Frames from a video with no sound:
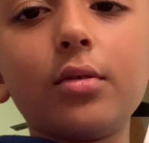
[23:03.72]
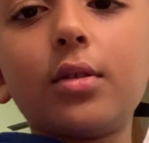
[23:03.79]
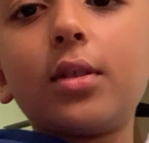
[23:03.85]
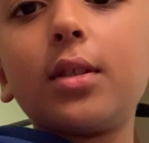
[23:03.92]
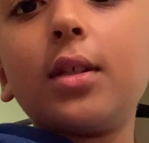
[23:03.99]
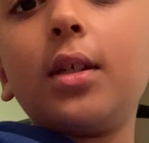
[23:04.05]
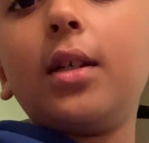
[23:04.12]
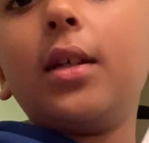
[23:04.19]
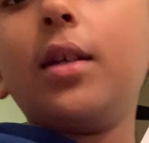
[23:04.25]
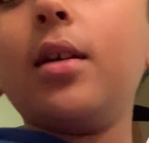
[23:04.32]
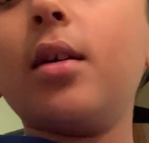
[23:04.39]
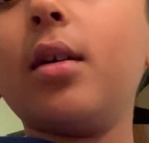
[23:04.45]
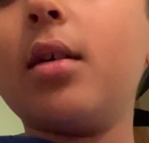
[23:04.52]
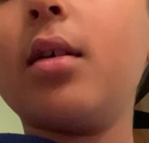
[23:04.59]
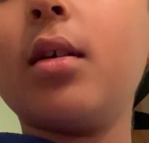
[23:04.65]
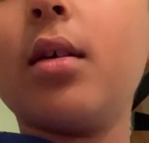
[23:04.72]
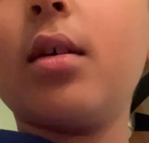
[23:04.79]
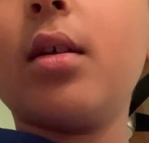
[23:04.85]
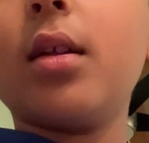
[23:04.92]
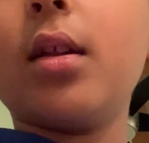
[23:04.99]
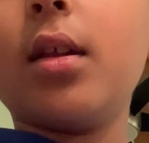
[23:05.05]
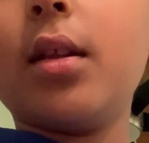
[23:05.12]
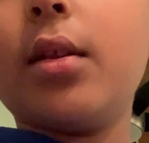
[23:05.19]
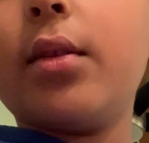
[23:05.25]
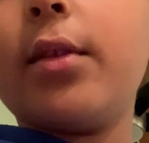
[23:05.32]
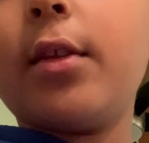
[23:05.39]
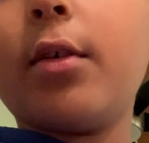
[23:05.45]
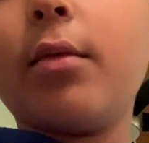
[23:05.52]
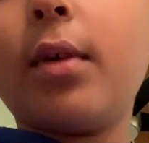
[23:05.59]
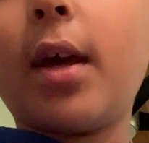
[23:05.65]
see
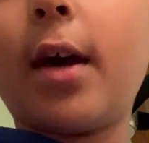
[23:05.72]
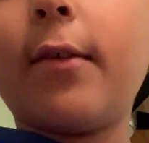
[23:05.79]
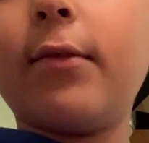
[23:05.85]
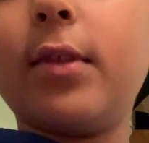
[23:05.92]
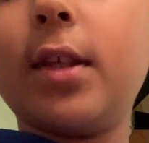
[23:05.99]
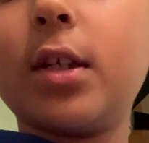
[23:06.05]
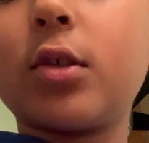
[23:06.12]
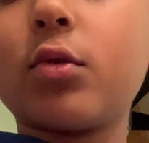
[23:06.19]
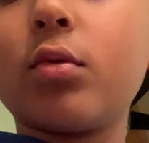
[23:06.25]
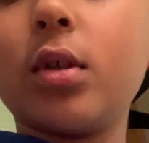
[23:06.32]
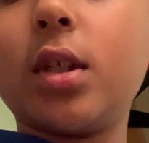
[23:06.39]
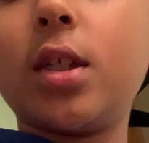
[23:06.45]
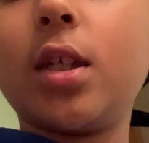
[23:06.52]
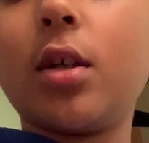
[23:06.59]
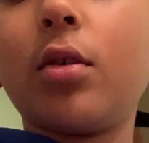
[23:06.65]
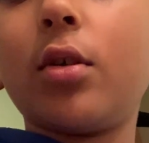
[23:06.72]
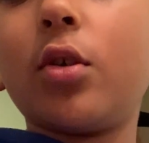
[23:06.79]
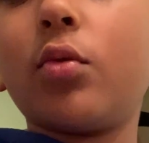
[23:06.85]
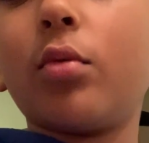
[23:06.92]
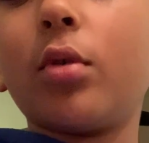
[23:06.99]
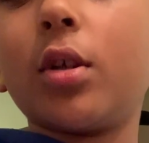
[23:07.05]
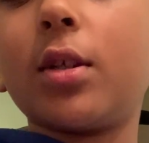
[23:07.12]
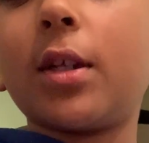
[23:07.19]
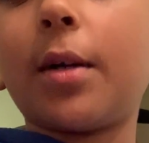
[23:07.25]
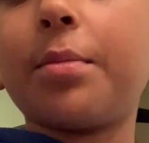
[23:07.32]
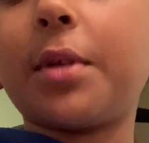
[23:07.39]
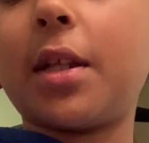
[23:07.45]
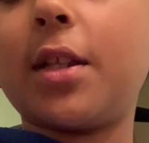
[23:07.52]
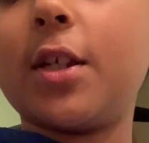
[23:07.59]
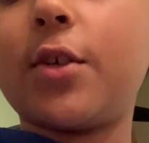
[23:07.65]
that we have this crease here and to where it stops
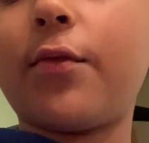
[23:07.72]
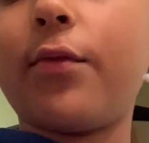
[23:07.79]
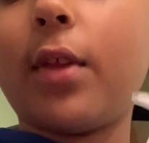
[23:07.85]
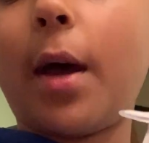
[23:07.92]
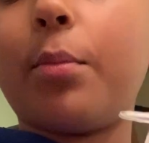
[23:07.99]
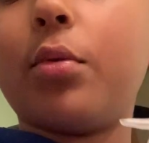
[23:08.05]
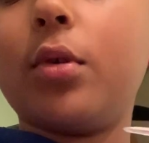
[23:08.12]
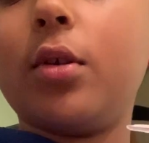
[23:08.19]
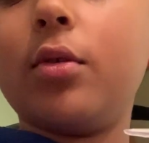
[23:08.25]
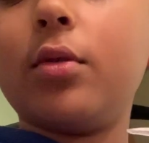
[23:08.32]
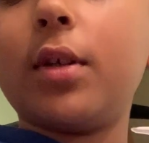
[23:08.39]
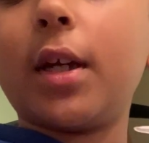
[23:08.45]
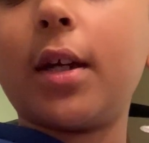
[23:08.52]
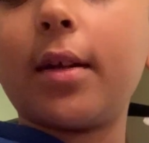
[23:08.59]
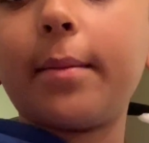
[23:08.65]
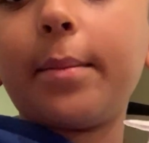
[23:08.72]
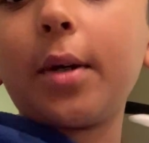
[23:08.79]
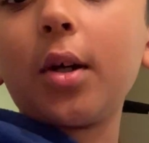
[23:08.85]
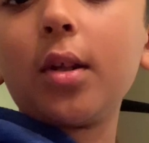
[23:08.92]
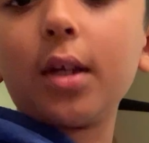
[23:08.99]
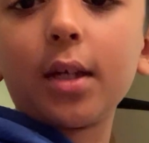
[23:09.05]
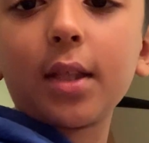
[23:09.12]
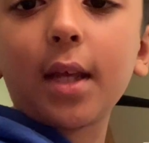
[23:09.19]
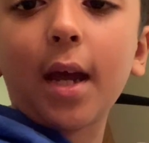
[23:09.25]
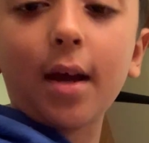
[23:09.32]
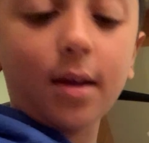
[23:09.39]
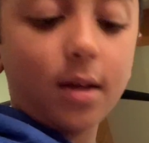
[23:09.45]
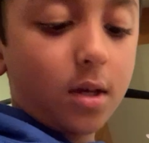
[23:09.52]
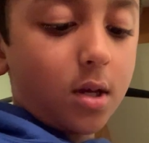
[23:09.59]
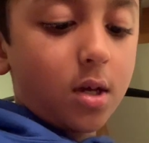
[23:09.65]
at this flap when you take it apart like that.
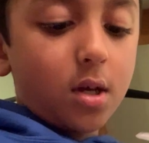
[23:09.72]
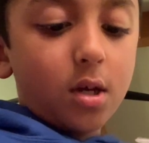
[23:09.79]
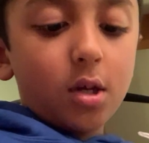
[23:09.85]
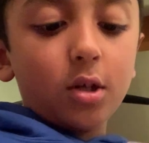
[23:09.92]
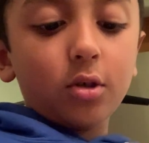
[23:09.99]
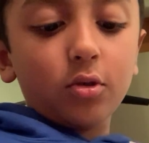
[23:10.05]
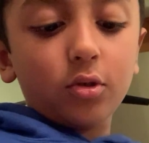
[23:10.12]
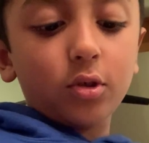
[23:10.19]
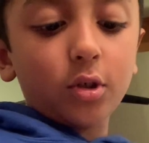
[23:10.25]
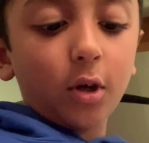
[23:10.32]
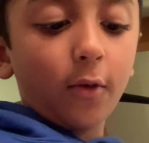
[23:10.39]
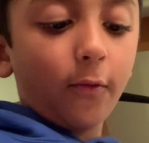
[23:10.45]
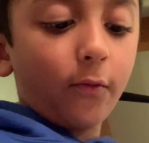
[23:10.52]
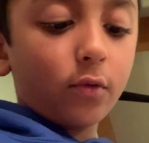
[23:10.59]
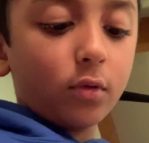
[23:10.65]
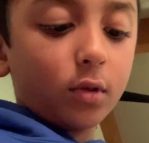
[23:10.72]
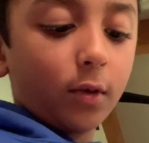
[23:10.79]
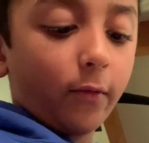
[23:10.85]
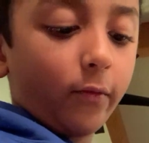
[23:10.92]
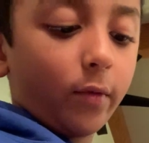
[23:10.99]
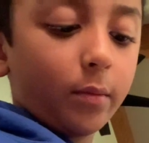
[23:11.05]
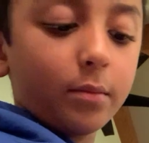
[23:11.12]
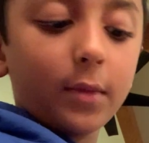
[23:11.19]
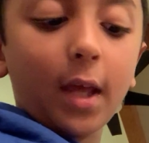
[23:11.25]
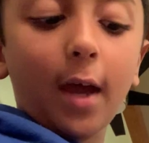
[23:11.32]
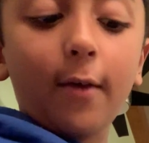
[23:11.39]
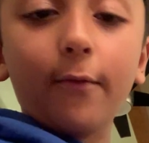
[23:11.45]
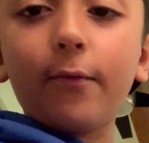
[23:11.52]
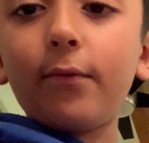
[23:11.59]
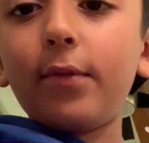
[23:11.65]
You're going to start folding from
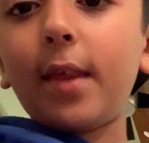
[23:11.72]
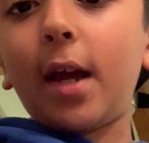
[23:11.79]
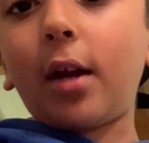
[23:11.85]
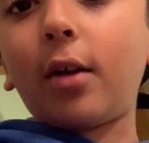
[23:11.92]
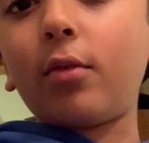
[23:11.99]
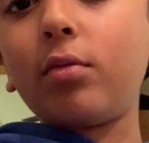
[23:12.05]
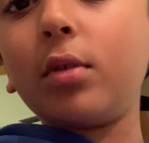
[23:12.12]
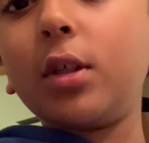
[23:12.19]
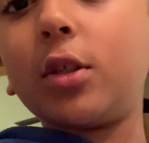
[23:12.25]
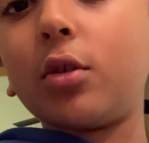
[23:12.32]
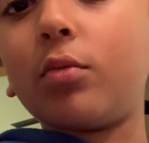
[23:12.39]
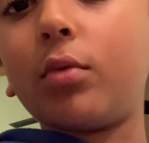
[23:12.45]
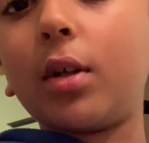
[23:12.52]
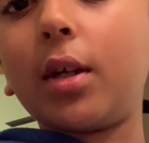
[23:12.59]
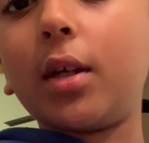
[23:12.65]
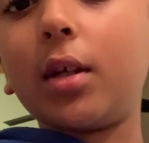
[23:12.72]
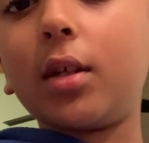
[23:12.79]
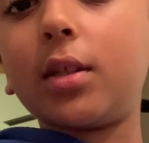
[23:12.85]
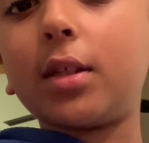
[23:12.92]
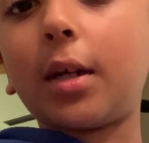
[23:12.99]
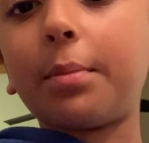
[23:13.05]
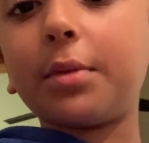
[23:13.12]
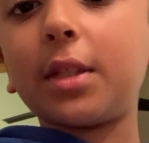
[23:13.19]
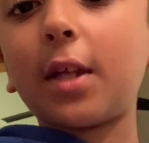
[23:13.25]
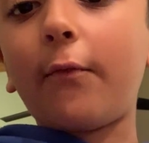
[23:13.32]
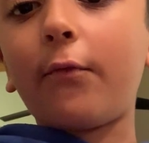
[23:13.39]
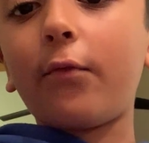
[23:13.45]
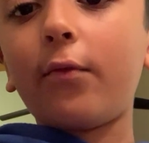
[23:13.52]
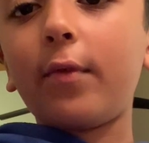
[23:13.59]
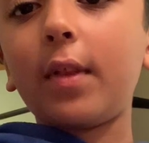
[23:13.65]
that crease here when it stops at that
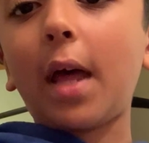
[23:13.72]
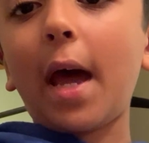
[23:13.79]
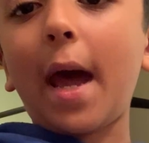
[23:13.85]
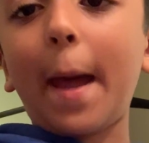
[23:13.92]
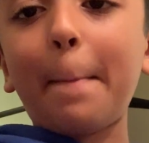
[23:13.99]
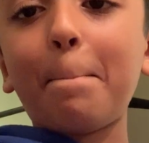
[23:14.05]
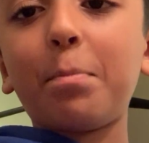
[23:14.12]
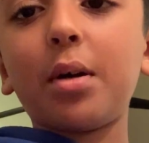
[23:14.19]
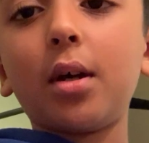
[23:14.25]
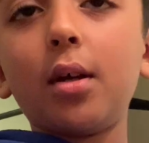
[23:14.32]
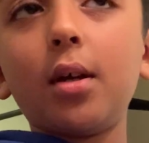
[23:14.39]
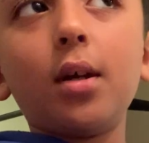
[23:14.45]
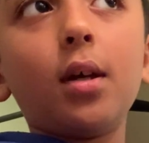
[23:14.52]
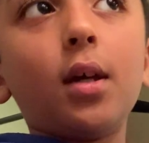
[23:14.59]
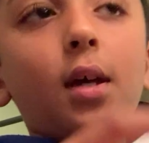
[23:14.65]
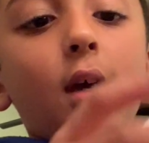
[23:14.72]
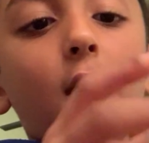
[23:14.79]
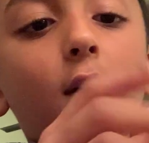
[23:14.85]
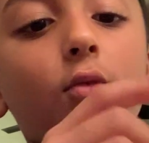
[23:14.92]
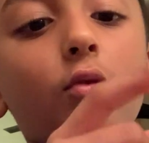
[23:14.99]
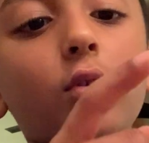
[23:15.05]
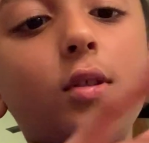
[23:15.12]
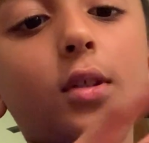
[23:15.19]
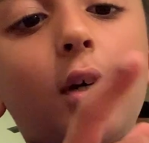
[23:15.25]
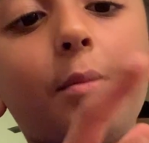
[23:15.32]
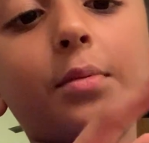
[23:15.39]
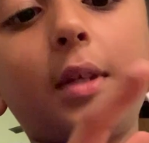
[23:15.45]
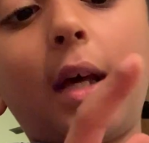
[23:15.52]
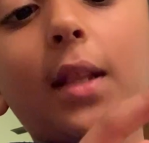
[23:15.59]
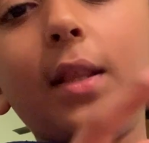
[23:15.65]
flap and to where it
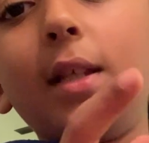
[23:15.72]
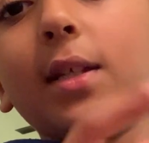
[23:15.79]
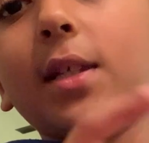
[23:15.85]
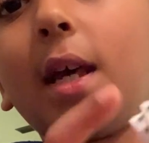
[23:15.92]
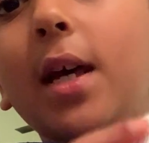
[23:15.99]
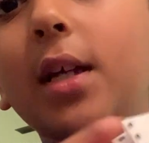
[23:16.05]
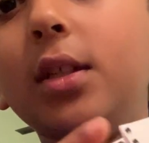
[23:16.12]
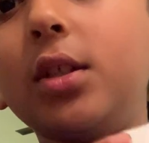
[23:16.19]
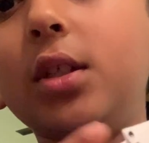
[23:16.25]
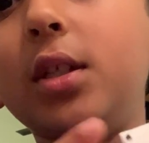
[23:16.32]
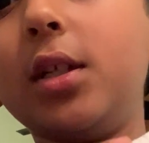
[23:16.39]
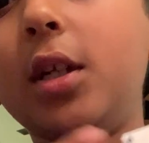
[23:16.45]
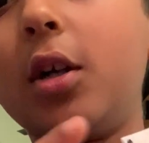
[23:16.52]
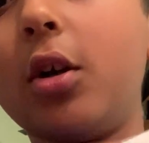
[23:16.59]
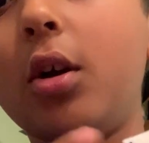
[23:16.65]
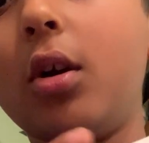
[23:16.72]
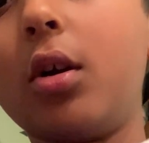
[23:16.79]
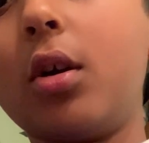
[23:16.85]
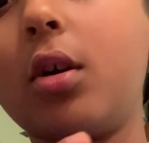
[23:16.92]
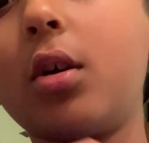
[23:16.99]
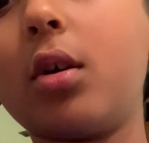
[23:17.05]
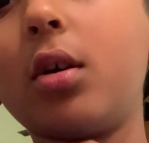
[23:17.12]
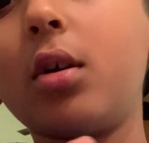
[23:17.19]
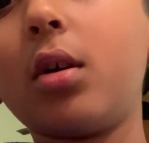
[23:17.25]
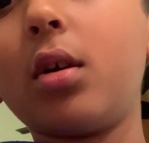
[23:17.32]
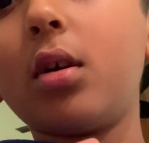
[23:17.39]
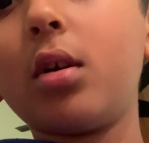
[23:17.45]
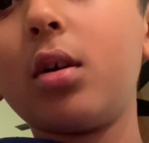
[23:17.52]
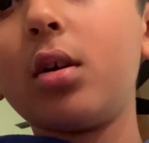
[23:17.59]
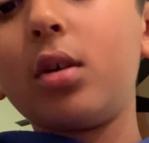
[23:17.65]
stops at this edge here.
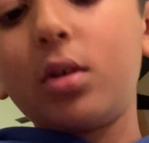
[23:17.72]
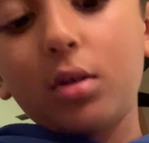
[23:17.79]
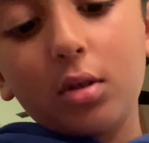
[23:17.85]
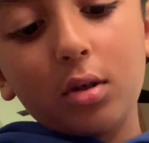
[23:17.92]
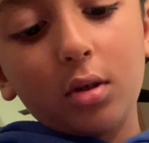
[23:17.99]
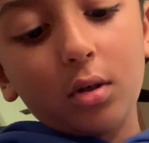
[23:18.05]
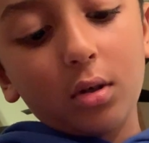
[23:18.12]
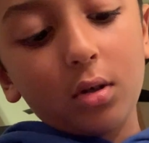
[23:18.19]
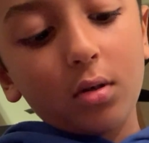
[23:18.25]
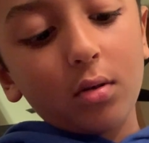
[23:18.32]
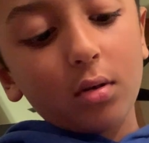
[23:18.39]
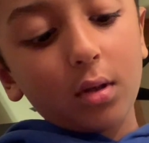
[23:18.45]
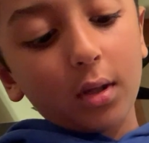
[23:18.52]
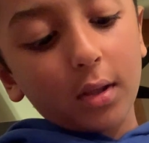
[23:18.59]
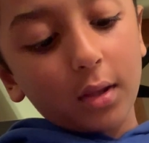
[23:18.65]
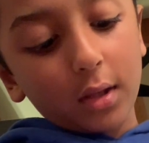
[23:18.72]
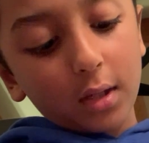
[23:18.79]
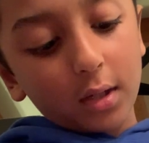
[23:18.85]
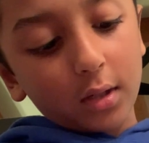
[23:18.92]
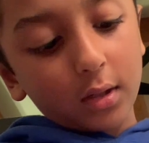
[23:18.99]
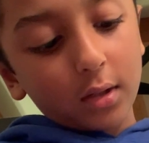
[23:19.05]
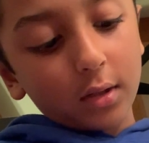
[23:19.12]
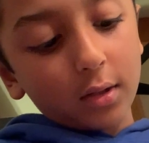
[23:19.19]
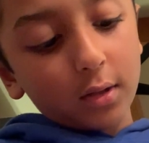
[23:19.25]
You're going to do it like this.